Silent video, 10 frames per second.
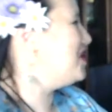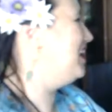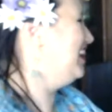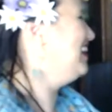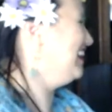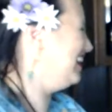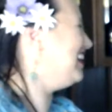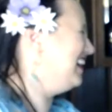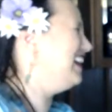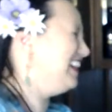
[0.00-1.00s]

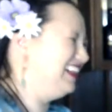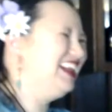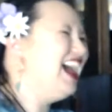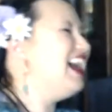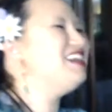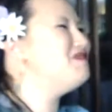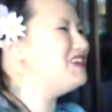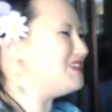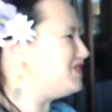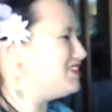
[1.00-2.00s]
He
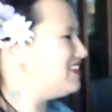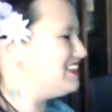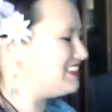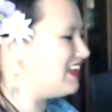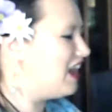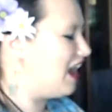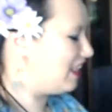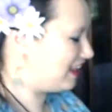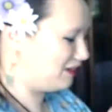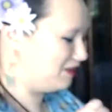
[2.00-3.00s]
watches me do it. He's like,
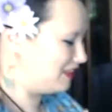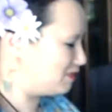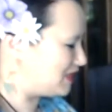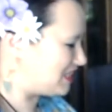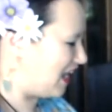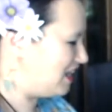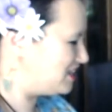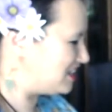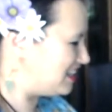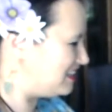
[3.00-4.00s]
I don't like them to
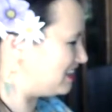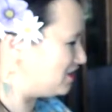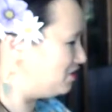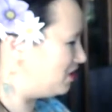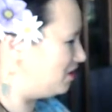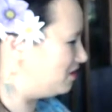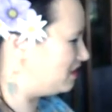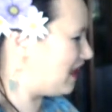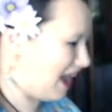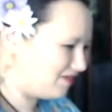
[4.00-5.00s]
touch. And he's like,
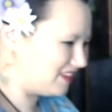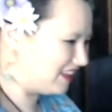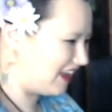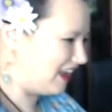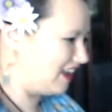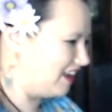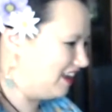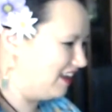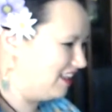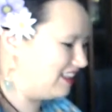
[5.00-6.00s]
they have to
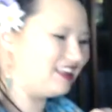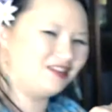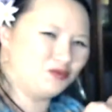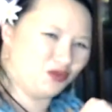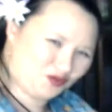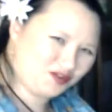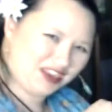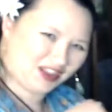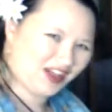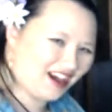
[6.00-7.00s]

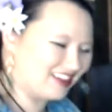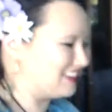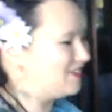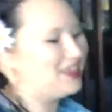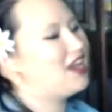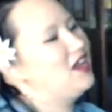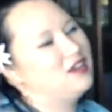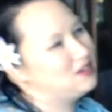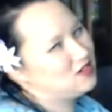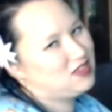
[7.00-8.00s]
Wolverine claws. And I'm like, I don't
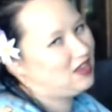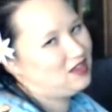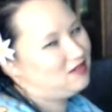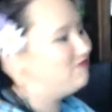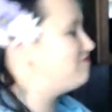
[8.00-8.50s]
understand.